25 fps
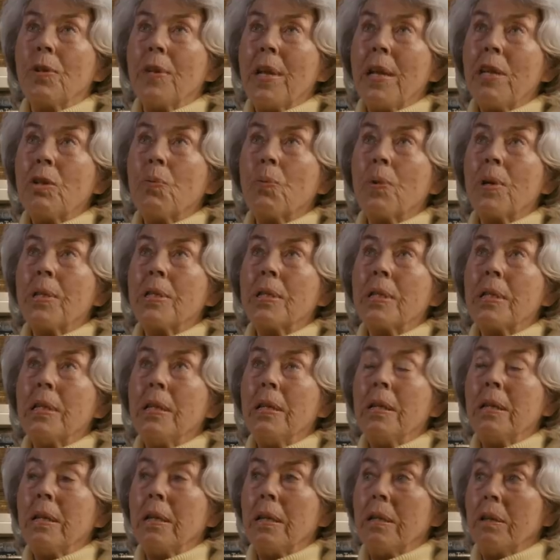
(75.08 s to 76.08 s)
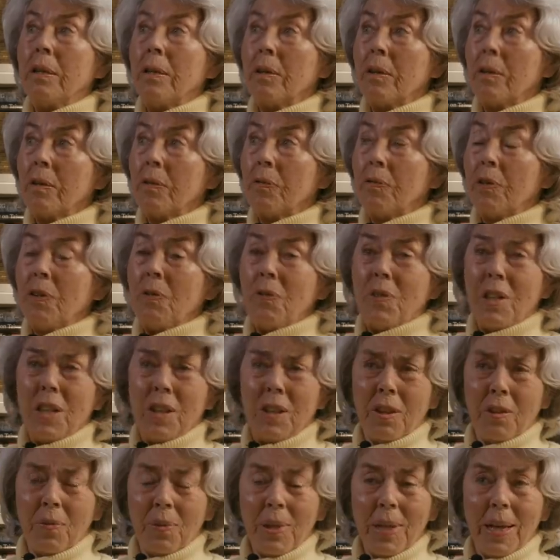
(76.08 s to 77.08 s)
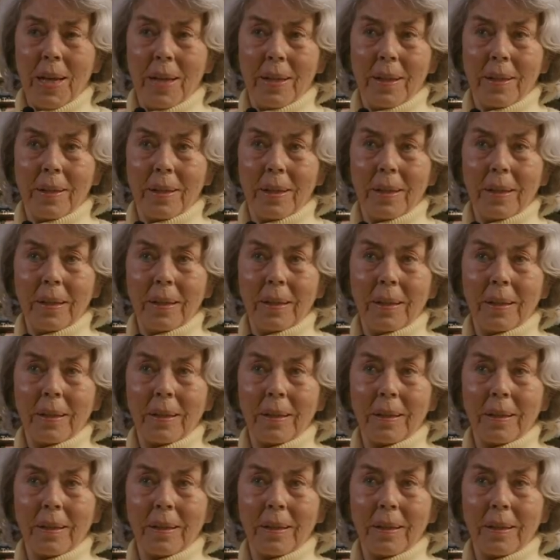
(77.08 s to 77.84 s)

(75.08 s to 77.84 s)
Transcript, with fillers: that was in, in fifty-three, I think.